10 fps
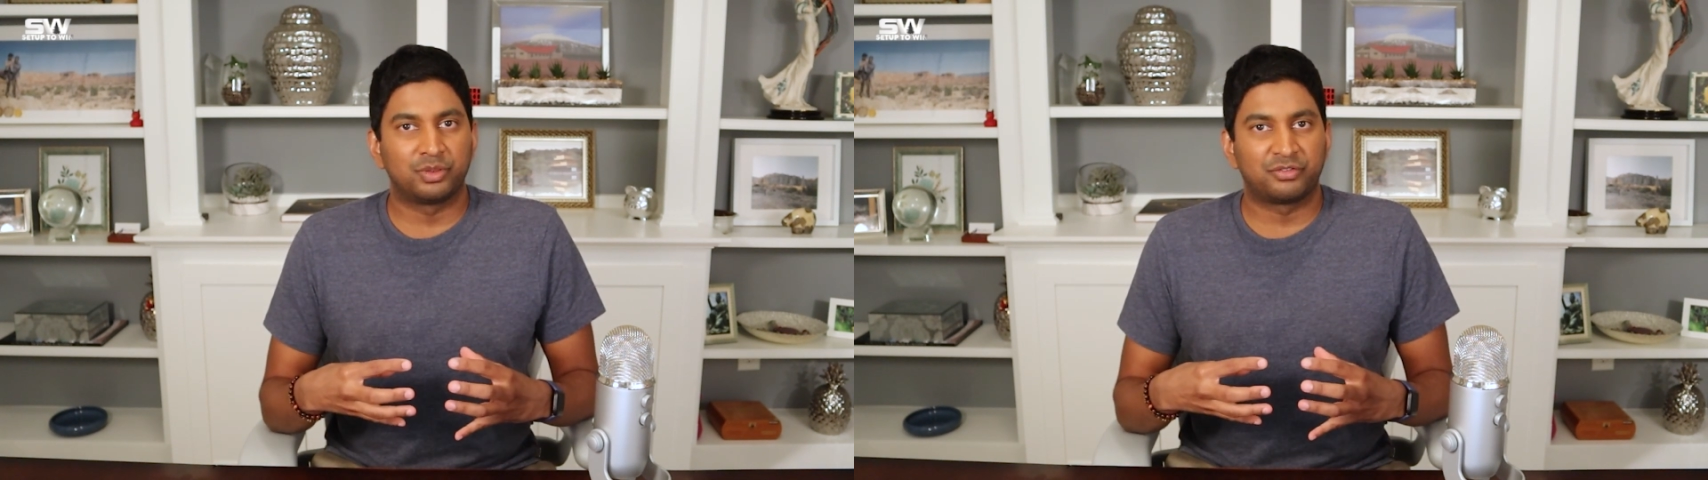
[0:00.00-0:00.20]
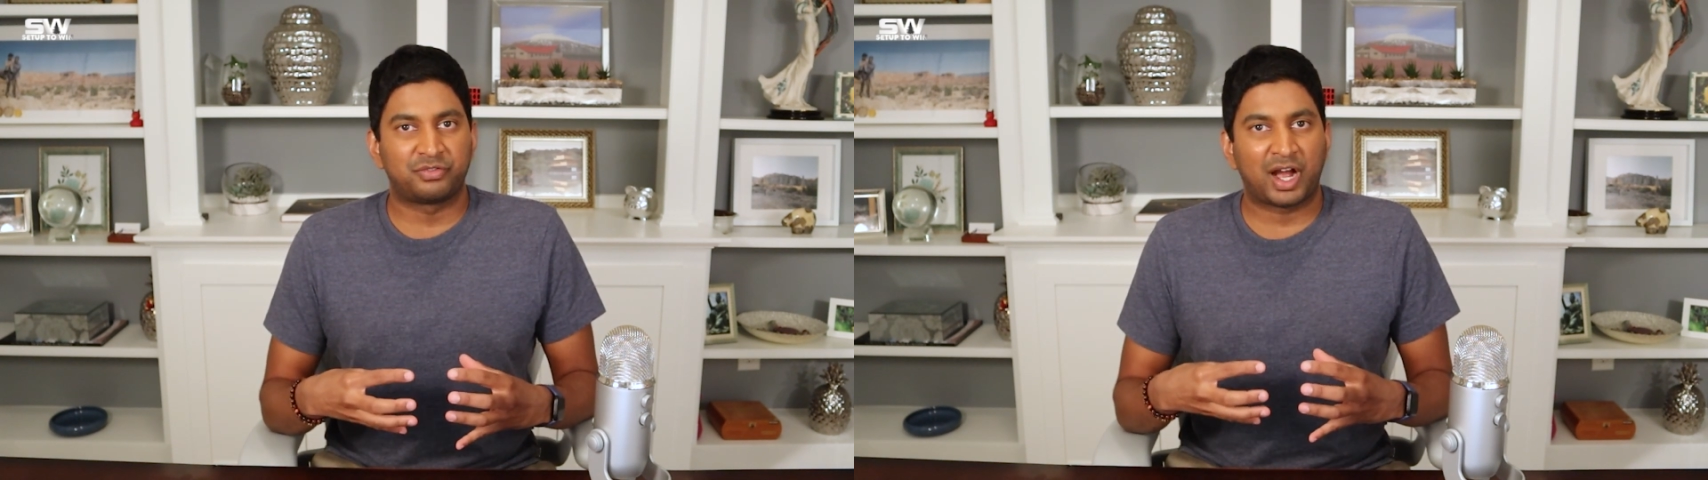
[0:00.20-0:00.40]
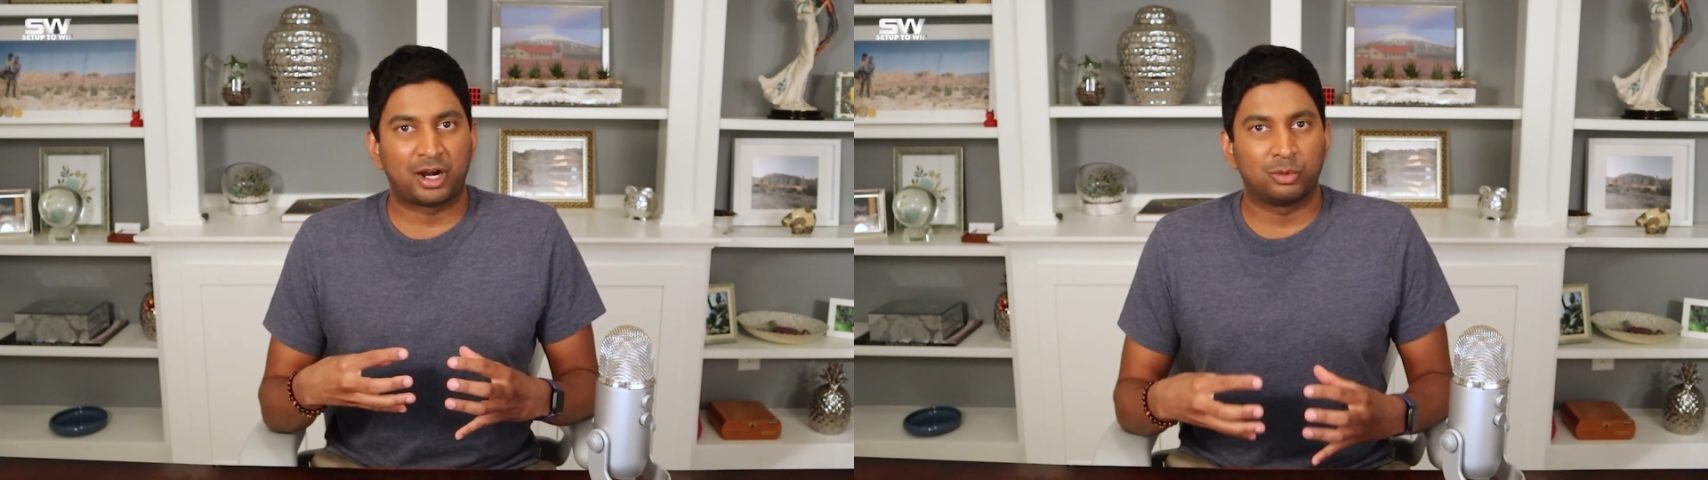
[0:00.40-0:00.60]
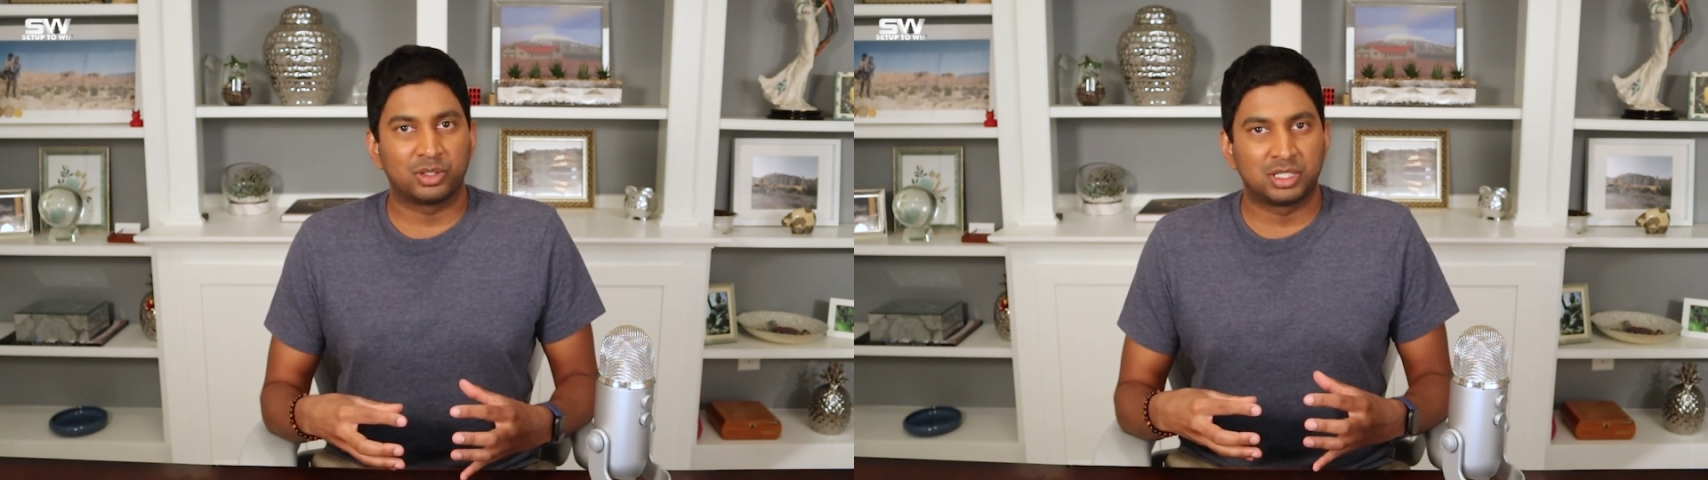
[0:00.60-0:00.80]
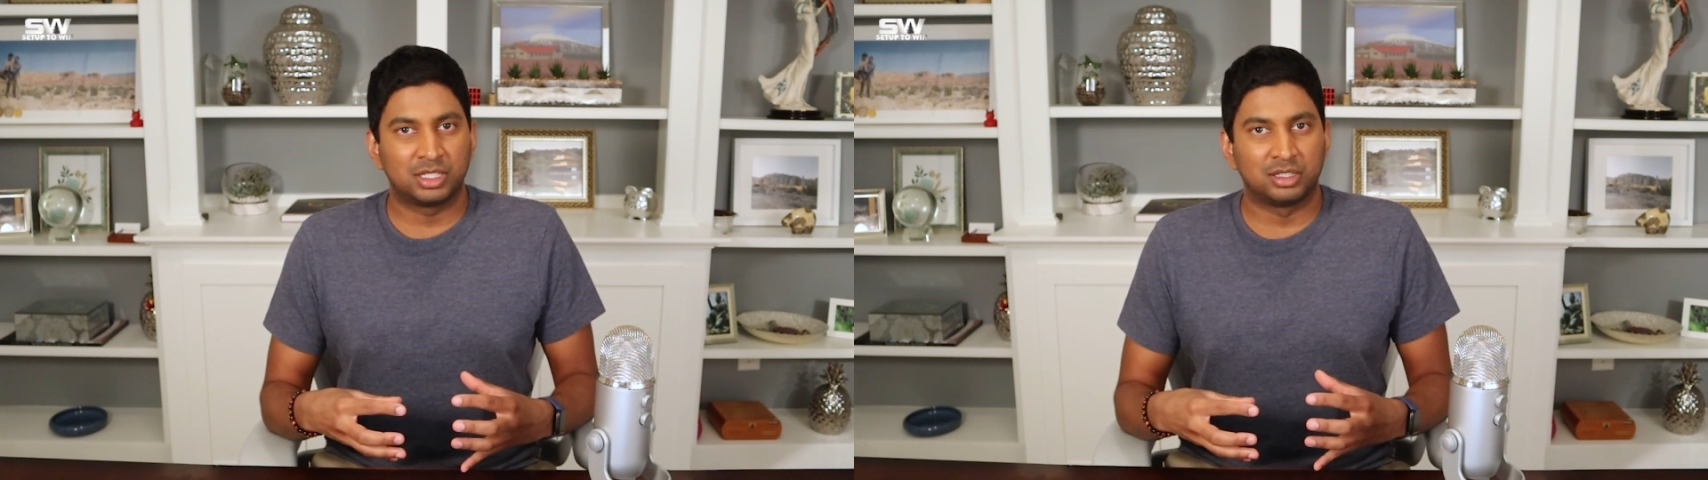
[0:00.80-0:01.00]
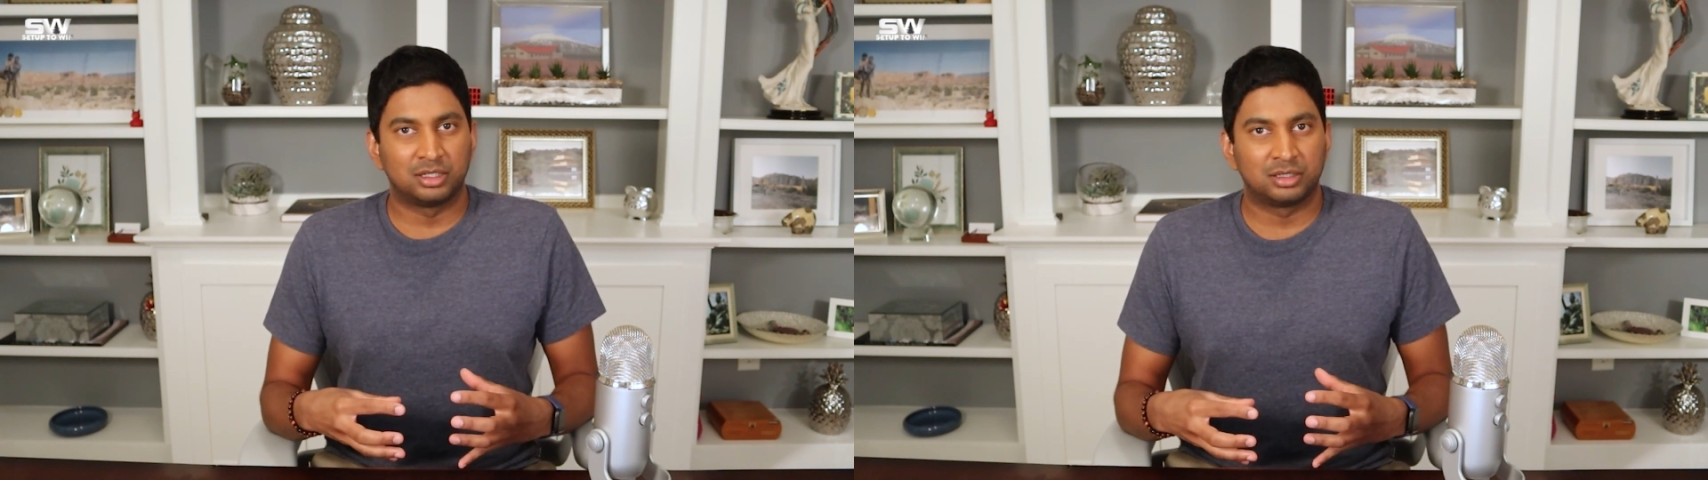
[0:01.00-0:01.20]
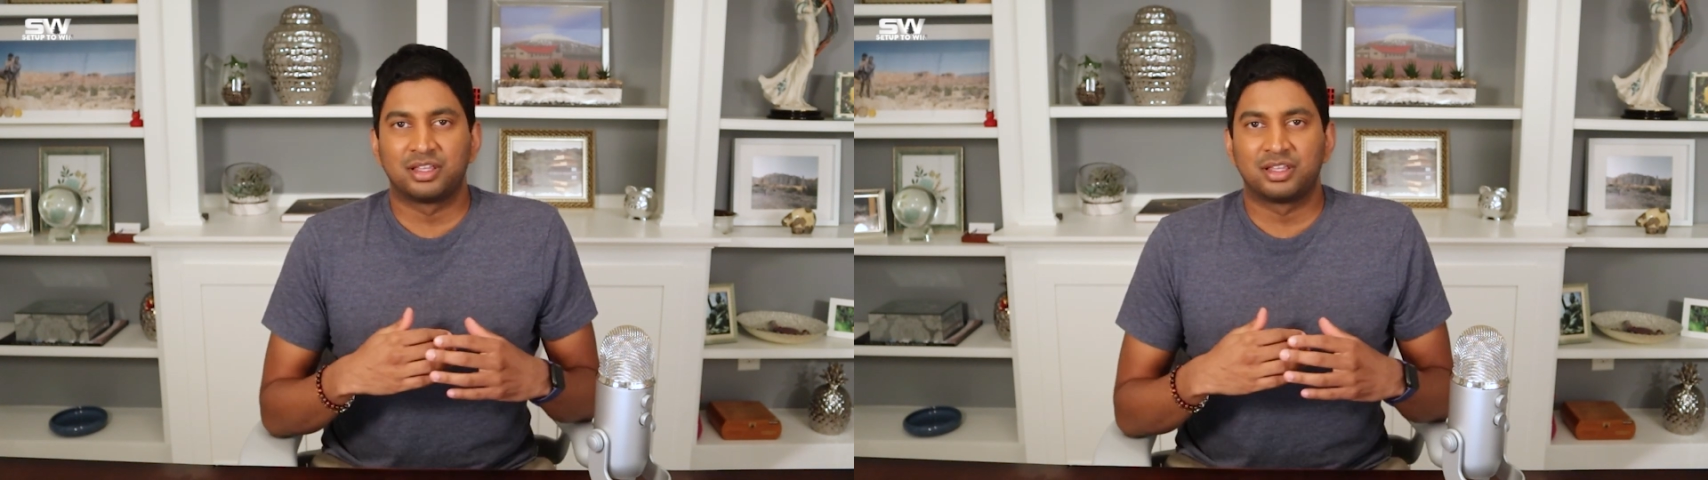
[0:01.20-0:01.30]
the fire within.